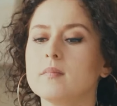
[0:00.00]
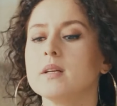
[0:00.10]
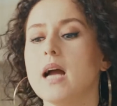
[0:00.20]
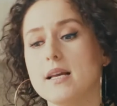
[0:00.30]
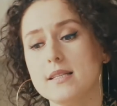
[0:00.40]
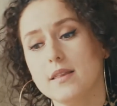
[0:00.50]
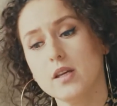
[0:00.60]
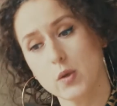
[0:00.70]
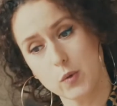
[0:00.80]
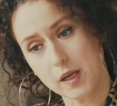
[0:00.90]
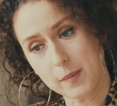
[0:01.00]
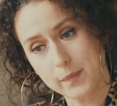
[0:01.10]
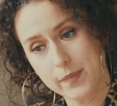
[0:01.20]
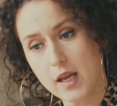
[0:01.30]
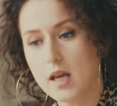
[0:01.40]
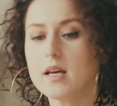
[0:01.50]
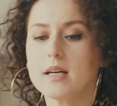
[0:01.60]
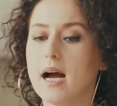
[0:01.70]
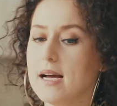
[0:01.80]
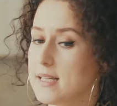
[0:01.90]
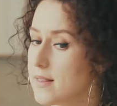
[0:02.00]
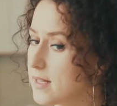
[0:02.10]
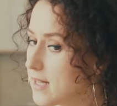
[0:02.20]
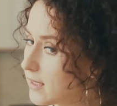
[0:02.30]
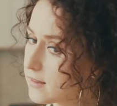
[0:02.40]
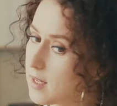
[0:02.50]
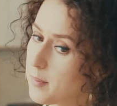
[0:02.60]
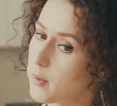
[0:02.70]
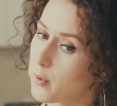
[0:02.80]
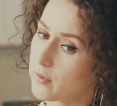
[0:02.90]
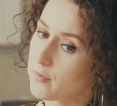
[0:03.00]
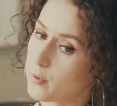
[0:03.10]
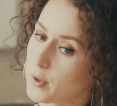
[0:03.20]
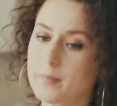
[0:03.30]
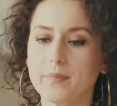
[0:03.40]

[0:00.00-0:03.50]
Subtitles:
guys at the uni, guys at the nightclub I worked for,